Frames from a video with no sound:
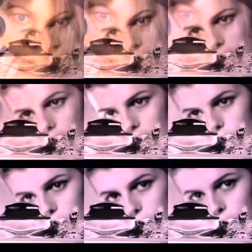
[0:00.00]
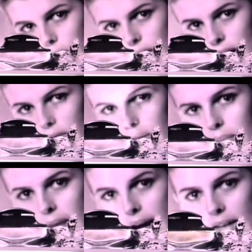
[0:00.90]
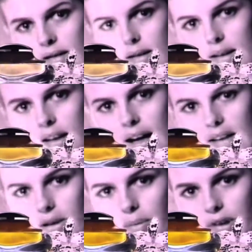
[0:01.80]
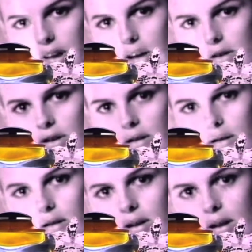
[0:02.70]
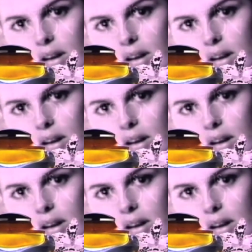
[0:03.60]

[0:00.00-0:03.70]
Dick and Nestor discussed this for a long time, and I said to the camera assistant,